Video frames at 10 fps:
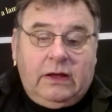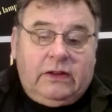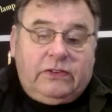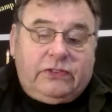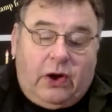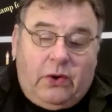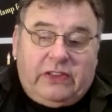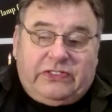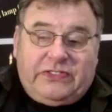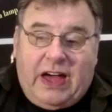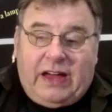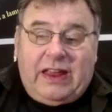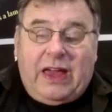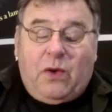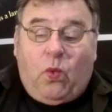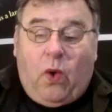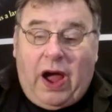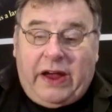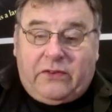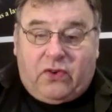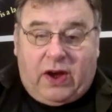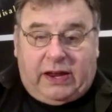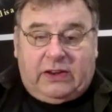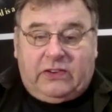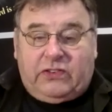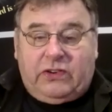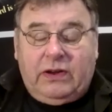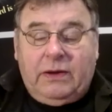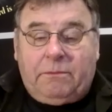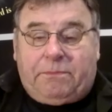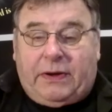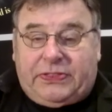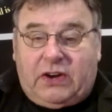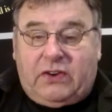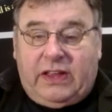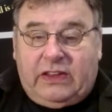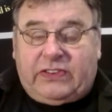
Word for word: So it's not a wide range, but there is